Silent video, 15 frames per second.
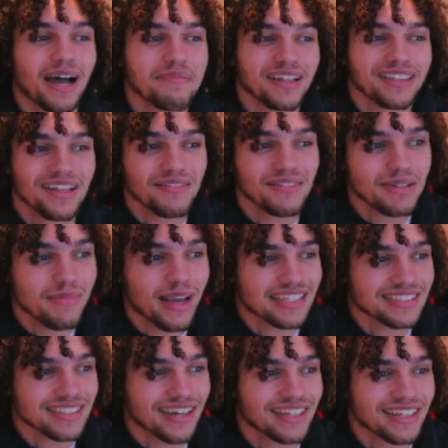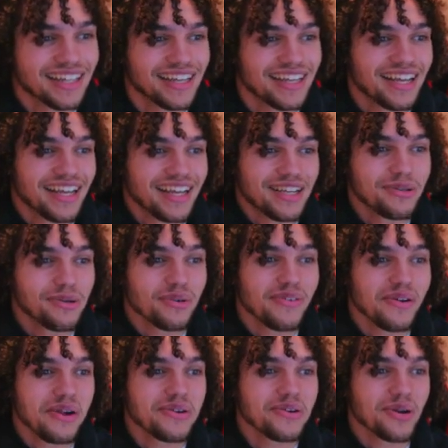my lovely mascot. You were
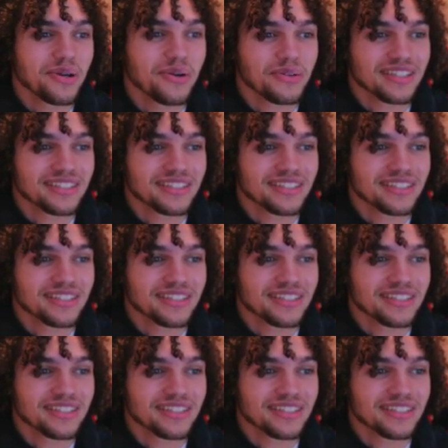very annoying with the